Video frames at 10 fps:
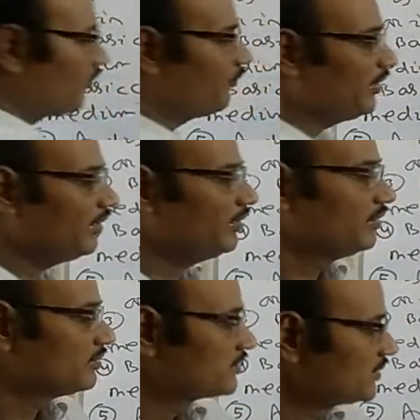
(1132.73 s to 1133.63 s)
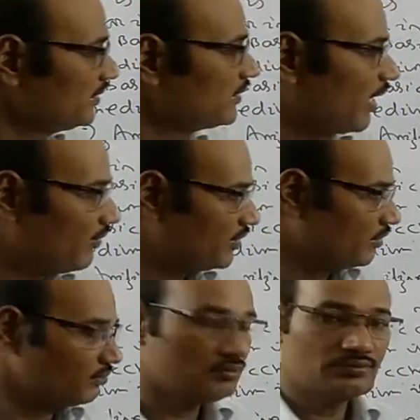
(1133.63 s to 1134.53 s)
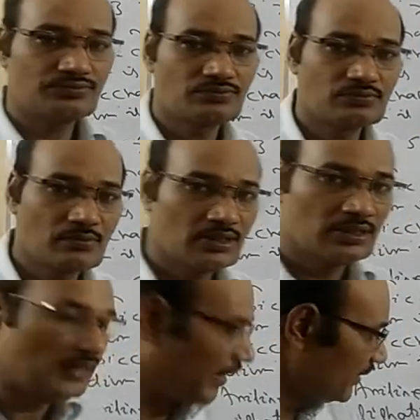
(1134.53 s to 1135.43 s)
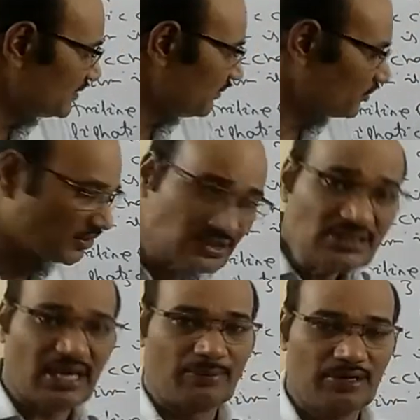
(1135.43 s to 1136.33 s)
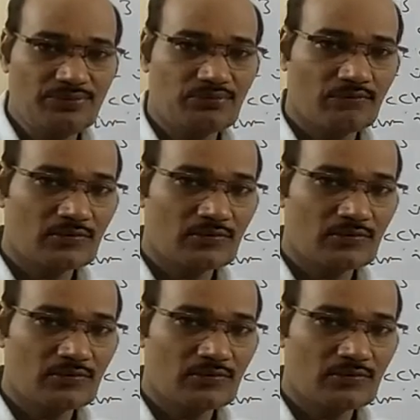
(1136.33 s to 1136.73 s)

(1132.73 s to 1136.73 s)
we see now here, in case of tertiary amine,